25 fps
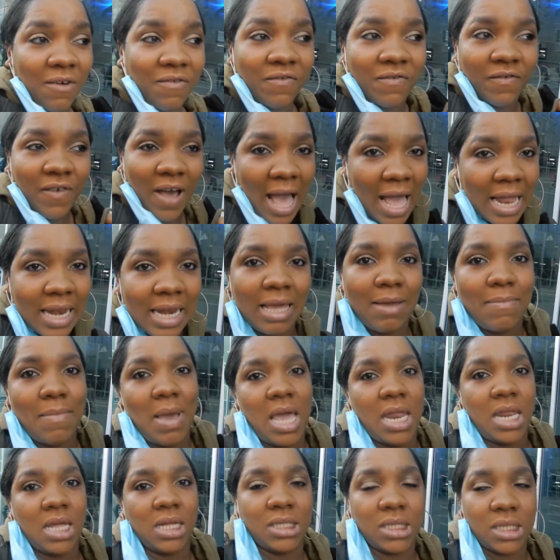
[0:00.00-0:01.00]
I finally
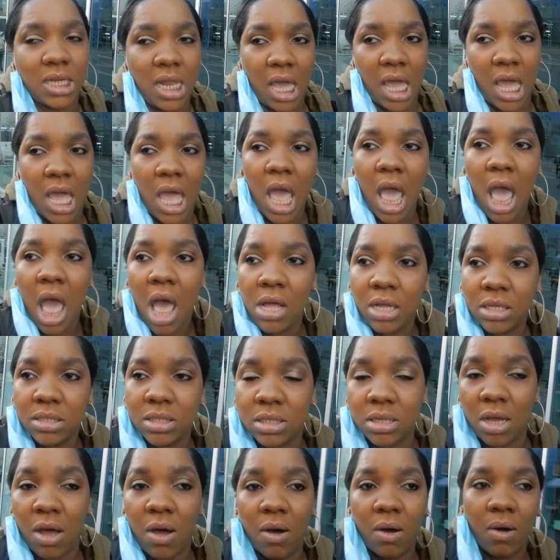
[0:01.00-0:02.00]
made it today,
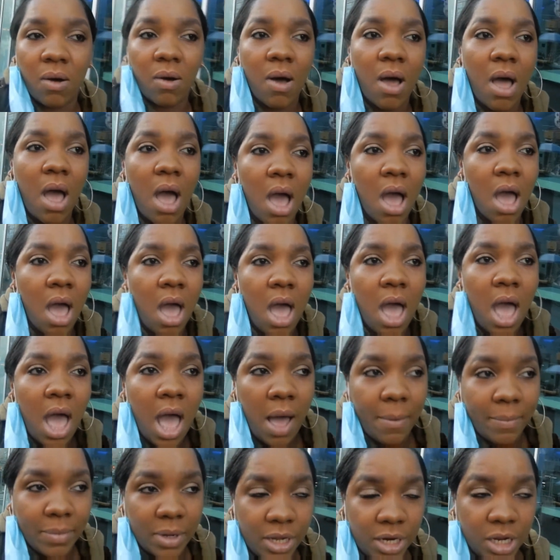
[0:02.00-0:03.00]
so
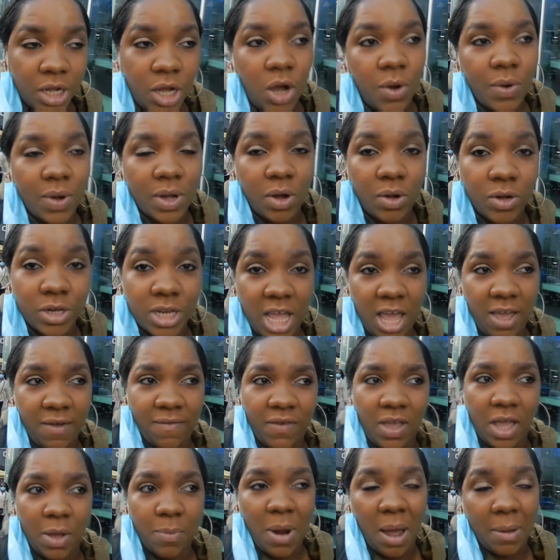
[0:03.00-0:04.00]
I'm gonna go in Old
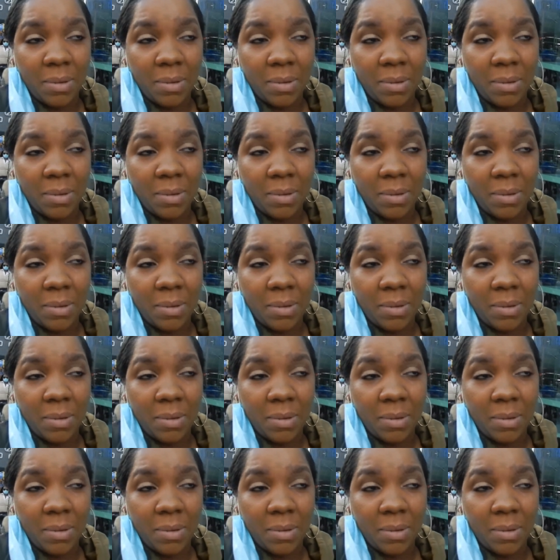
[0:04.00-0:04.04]
Navy,